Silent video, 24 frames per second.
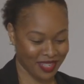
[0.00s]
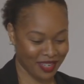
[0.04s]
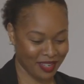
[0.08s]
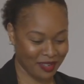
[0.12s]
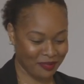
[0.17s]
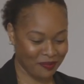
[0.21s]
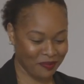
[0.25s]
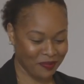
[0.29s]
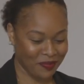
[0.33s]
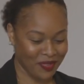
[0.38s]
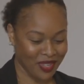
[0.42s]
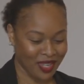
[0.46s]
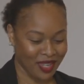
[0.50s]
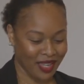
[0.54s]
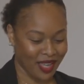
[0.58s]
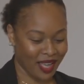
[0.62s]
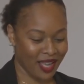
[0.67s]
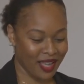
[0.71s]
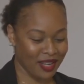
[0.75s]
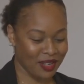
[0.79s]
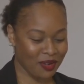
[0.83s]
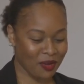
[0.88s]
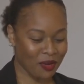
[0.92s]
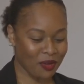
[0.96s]
Yeah.
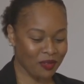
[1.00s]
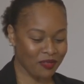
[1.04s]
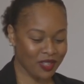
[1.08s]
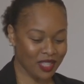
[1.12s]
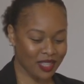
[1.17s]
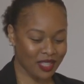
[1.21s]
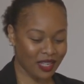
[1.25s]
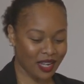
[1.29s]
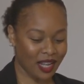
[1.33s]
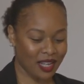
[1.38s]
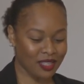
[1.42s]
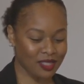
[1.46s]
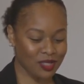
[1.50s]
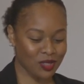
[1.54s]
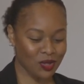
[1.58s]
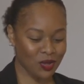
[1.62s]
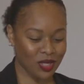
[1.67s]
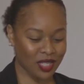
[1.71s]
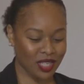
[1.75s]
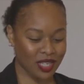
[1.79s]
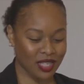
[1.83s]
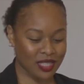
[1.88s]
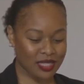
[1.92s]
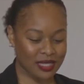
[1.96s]
And over the last 2
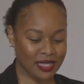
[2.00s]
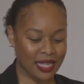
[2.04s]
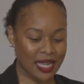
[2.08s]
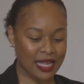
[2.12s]
years,